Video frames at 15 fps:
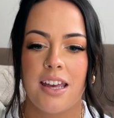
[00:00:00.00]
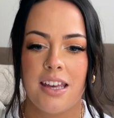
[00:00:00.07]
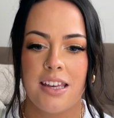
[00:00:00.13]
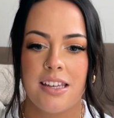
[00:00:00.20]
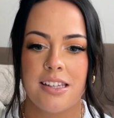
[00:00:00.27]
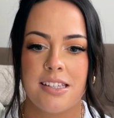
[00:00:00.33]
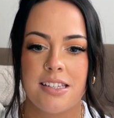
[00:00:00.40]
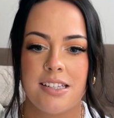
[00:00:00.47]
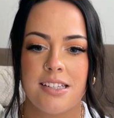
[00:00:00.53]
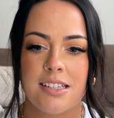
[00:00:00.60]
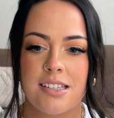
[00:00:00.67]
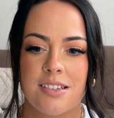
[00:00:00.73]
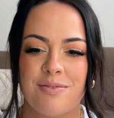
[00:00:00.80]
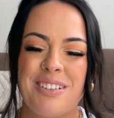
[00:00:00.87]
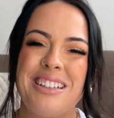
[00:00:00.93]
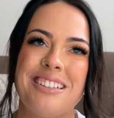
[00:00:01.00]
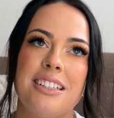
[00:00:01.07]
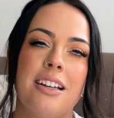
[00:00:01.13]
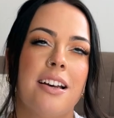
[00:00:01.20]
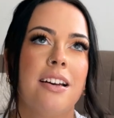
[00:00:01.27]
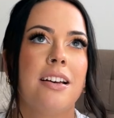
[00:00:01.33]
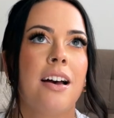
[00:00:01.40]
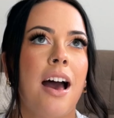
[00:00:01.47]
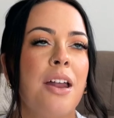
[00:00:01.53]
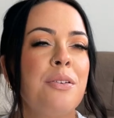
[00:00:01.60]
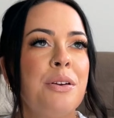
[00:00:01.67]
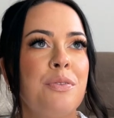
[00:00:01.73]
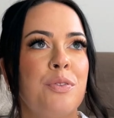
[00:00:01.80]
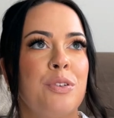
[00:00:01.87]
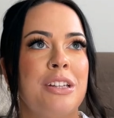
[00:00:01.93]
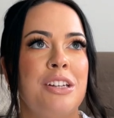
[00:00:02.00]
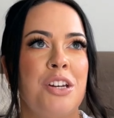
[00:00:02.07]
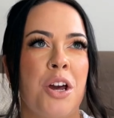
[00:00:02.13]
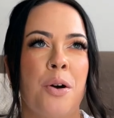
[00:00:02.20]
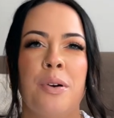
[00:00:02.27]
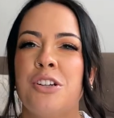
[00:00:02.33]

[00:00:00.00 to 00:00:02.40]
is, well, I don't even really know.